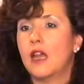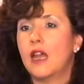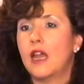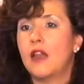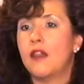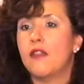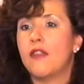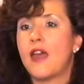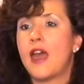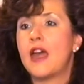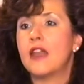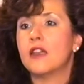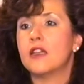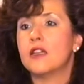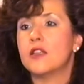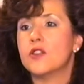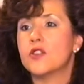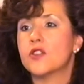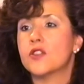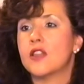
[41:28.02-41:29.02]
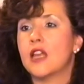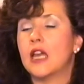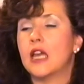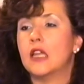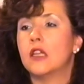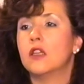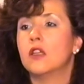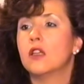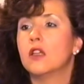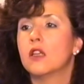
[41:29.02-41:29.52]
And that is
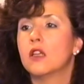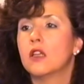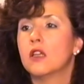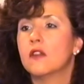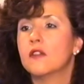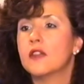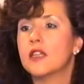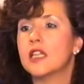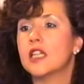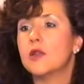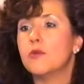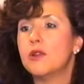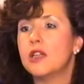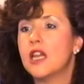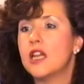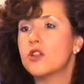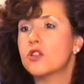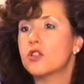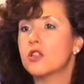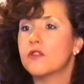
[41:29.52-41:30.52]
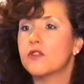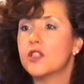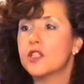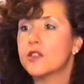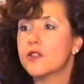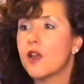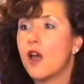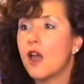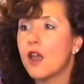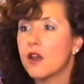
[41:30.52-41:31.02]
then the elimination of
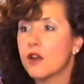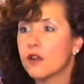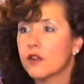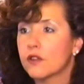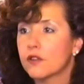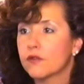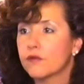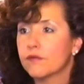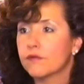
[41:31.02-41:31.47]
desire.